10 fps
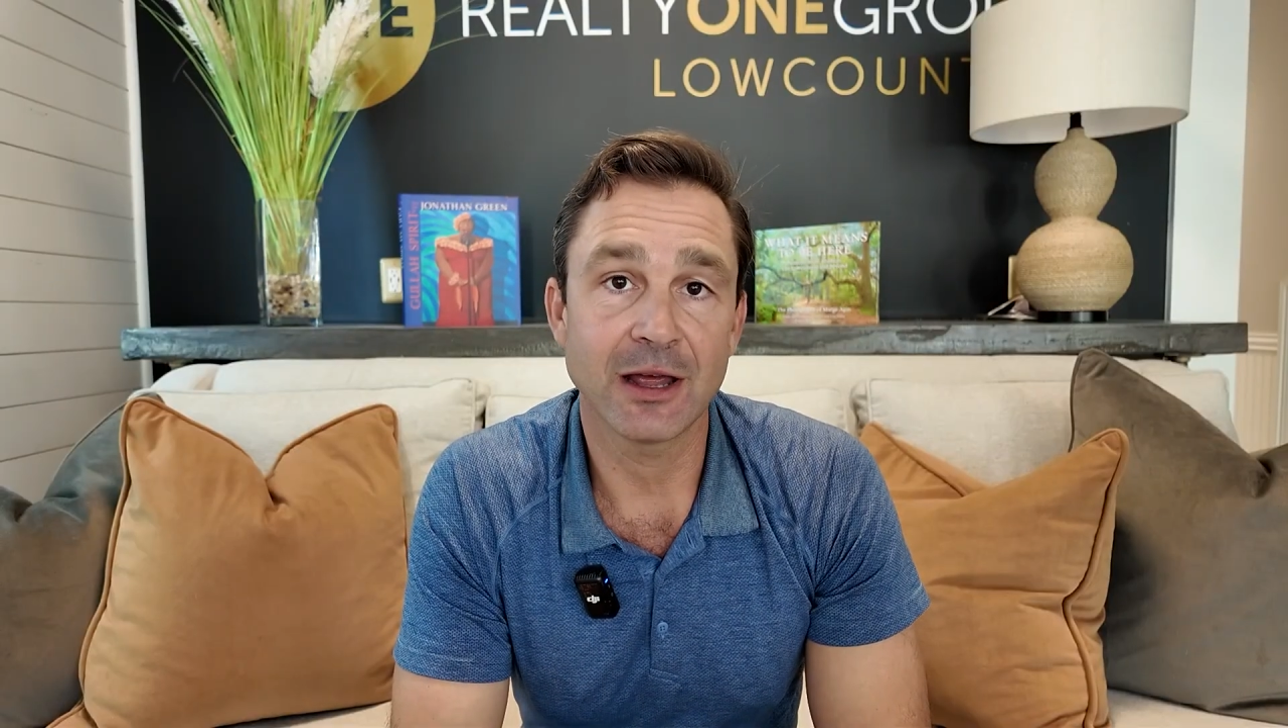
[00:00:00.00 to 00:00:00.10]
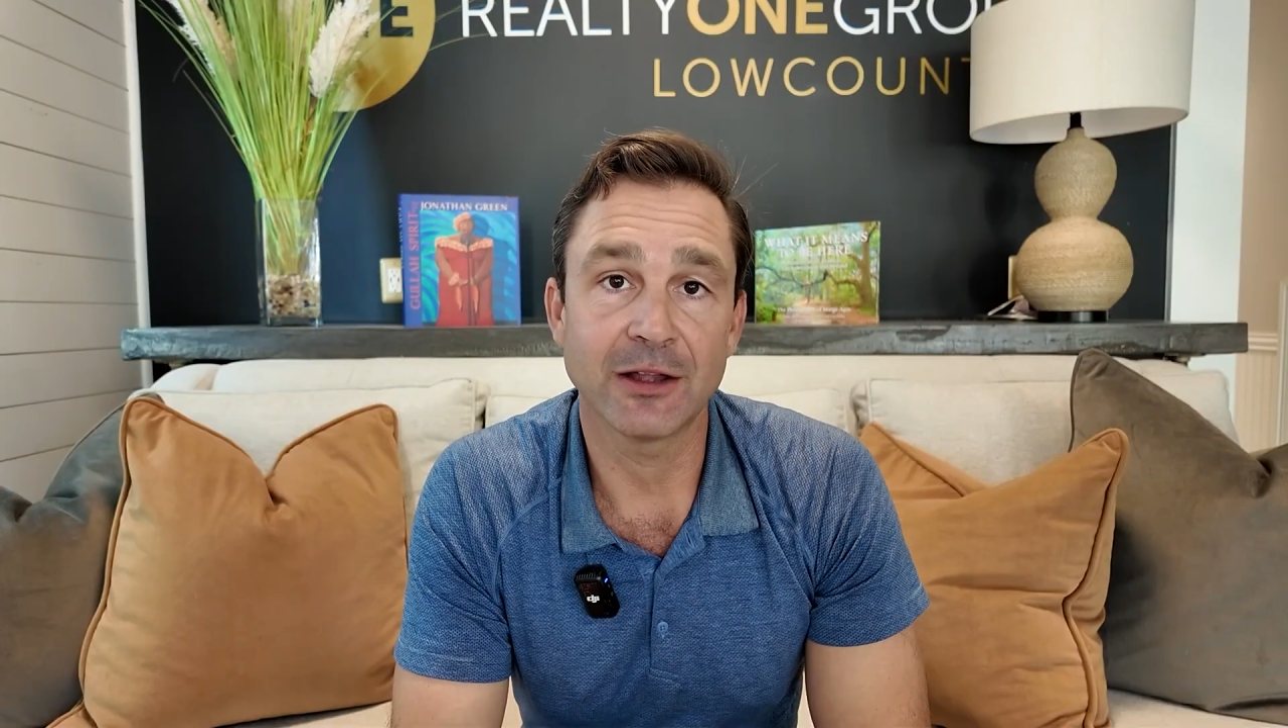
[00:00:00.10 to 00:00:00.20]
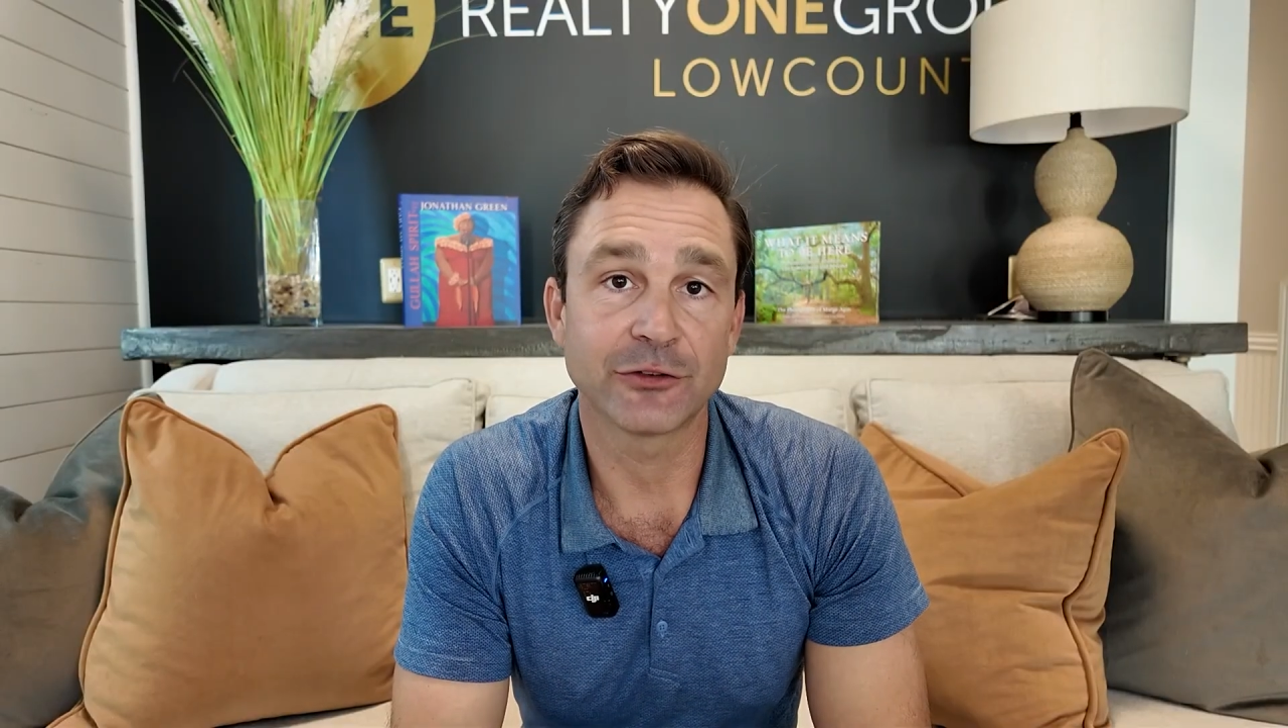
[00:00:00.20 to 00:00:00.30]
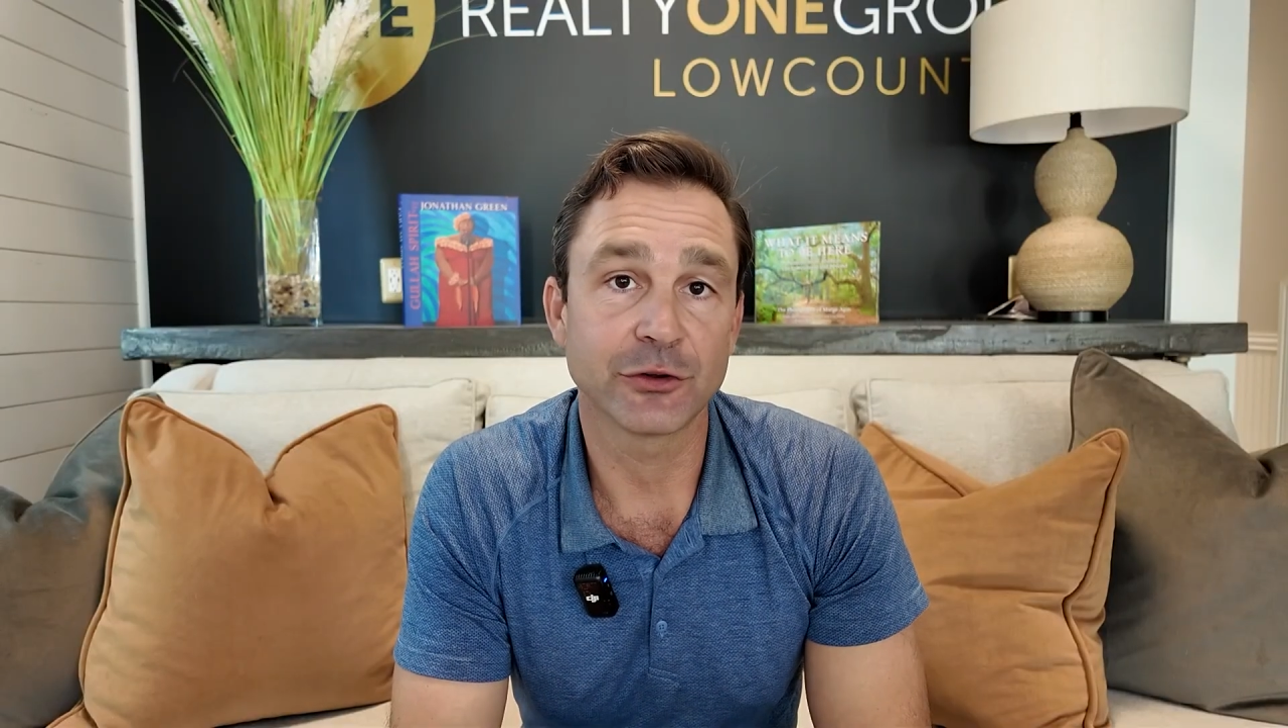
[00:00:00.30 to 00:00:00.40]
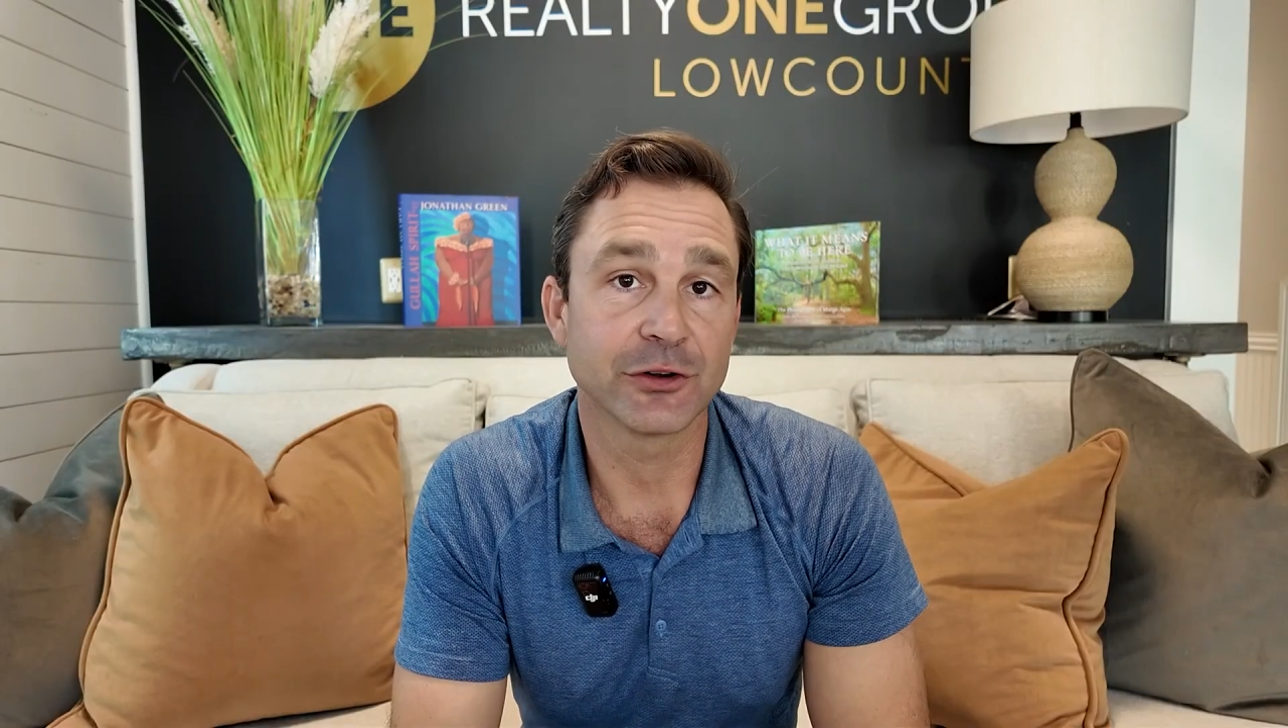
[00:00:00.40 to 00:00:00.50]

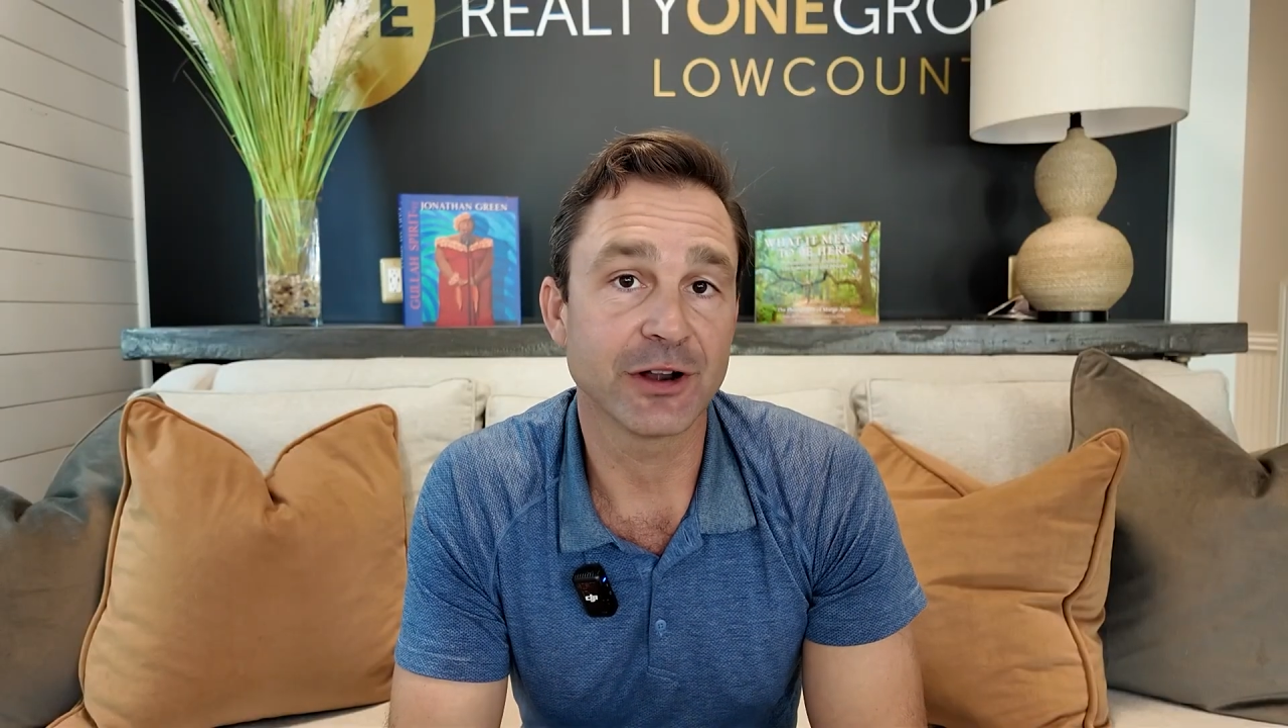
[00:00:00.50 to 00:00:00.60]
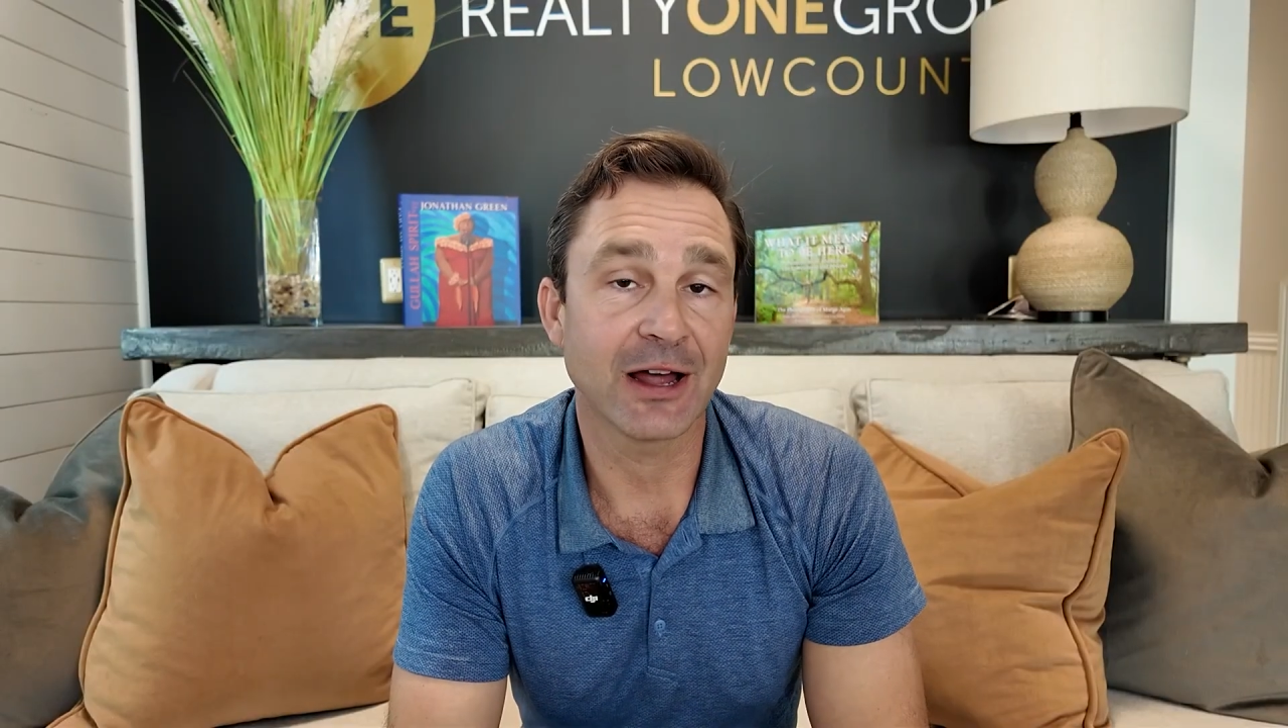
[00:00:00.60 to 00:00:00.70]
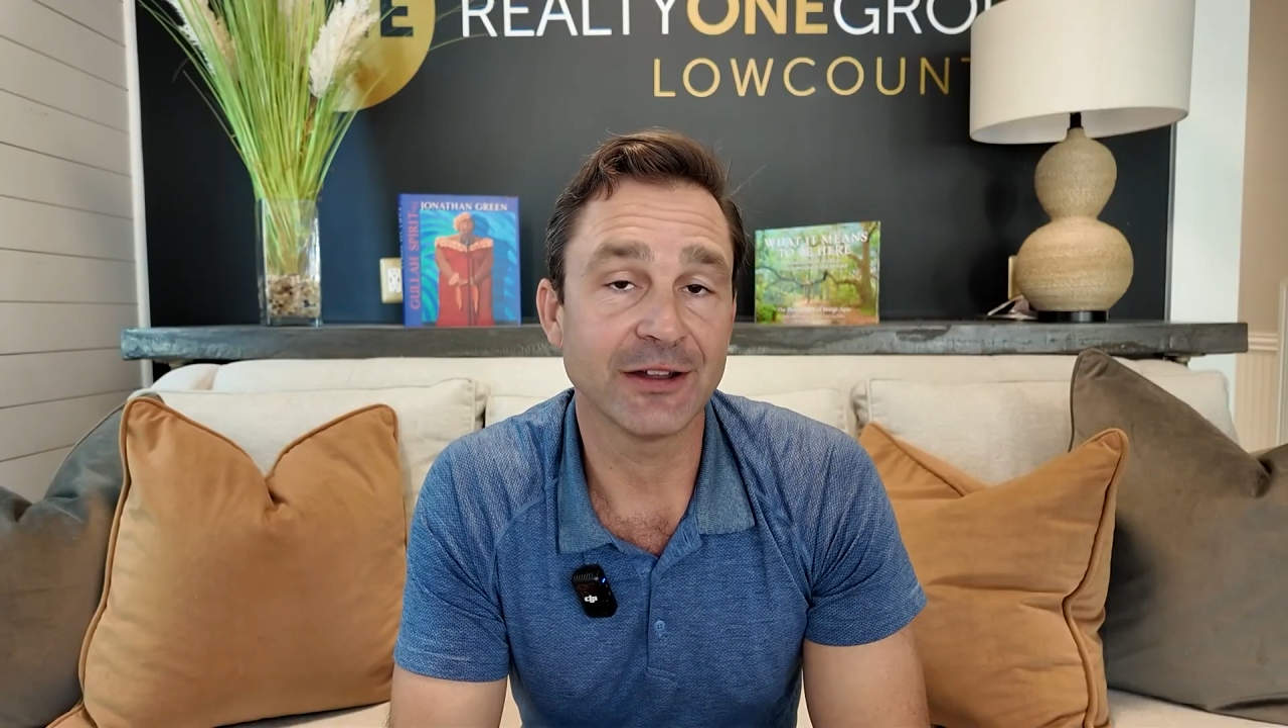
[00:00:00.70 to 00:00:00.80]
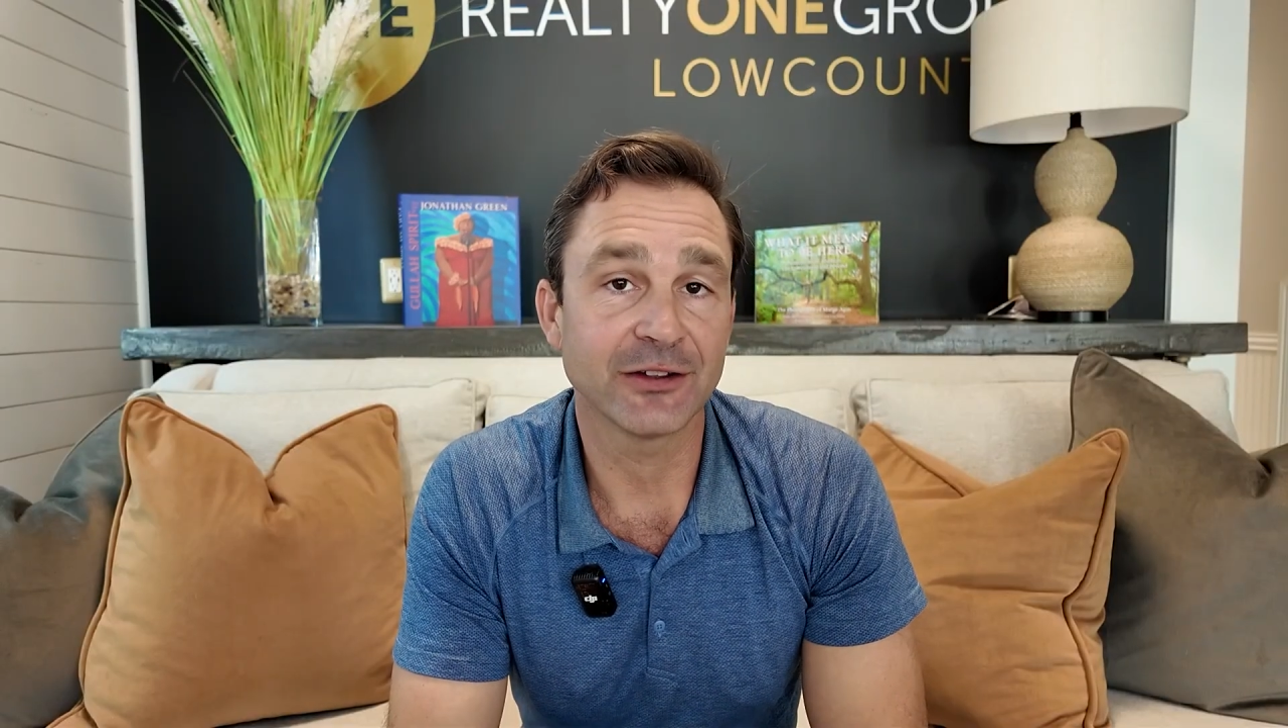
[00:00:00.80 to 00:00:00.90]
and so you're not